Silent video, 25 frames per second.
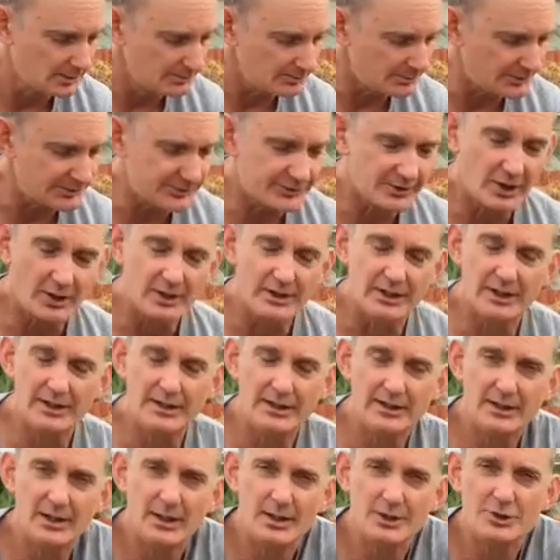But certainly
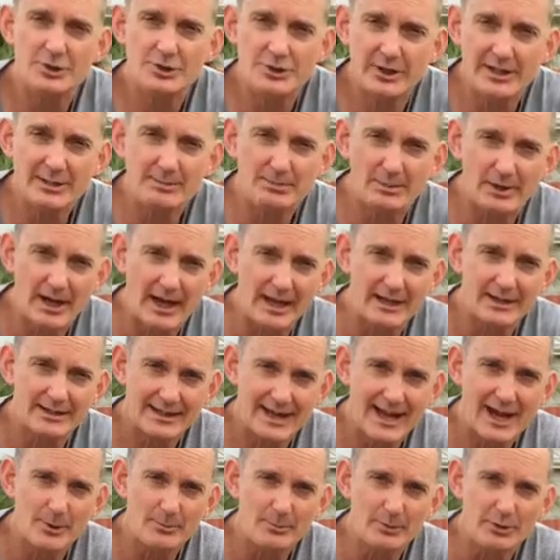sheep and
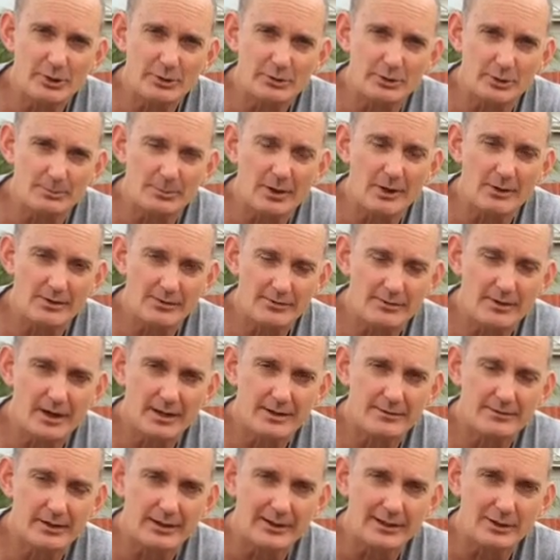cow manure are both
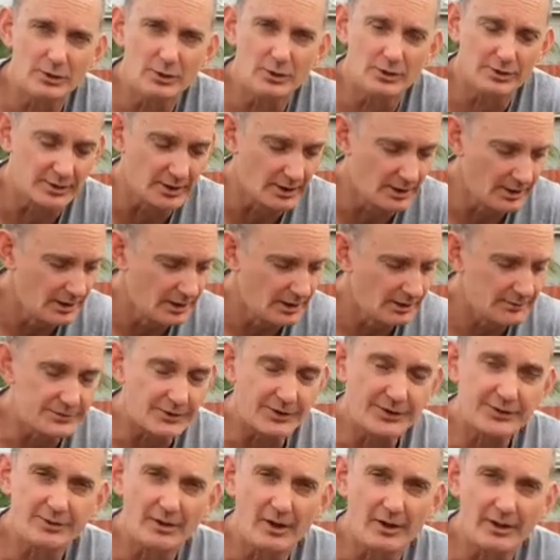very, very good for
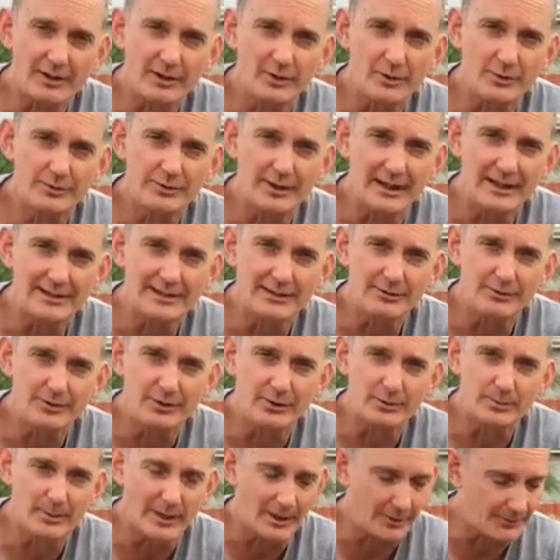starting off natives
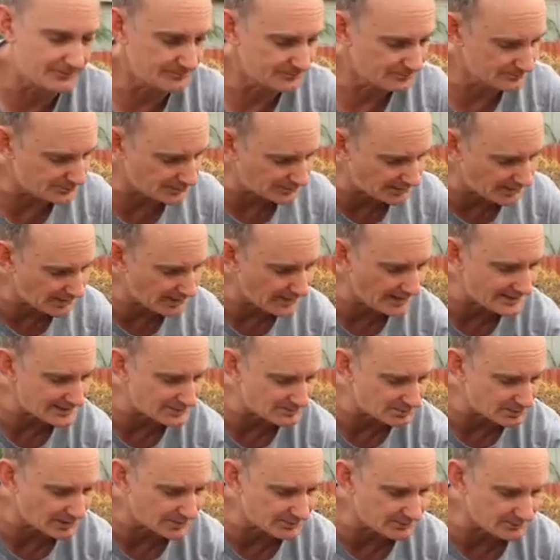as well. But I like
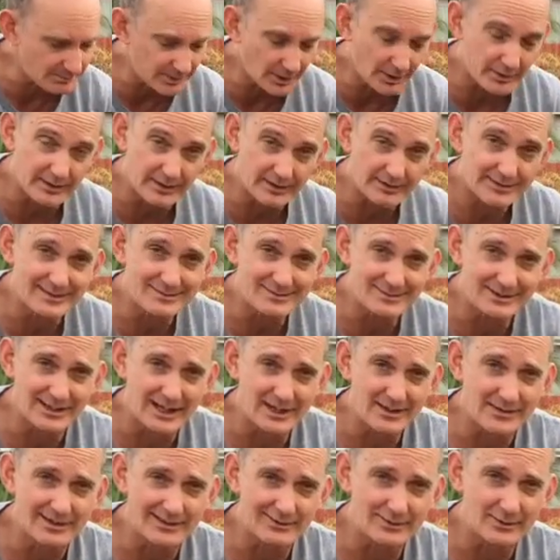the blood and bone. It seems to
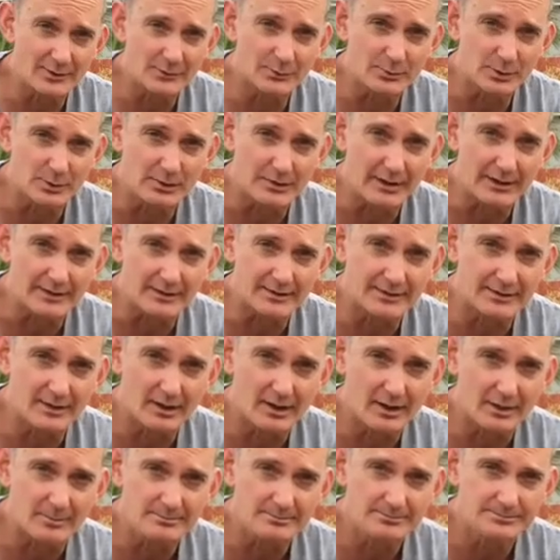get things off to a great
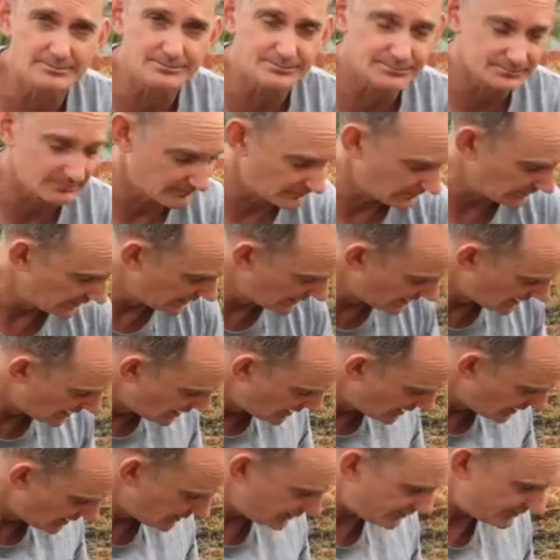start.
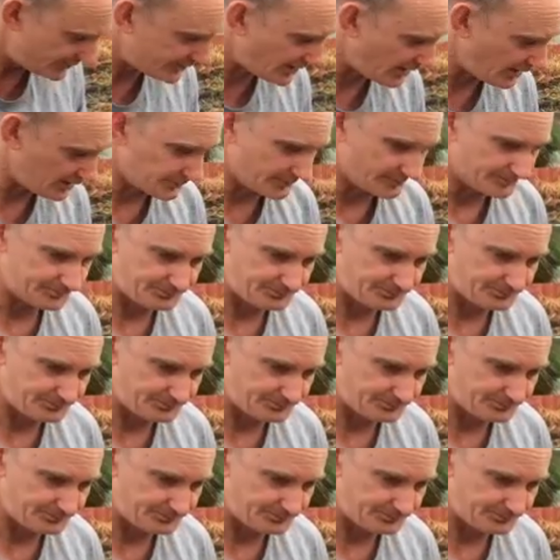So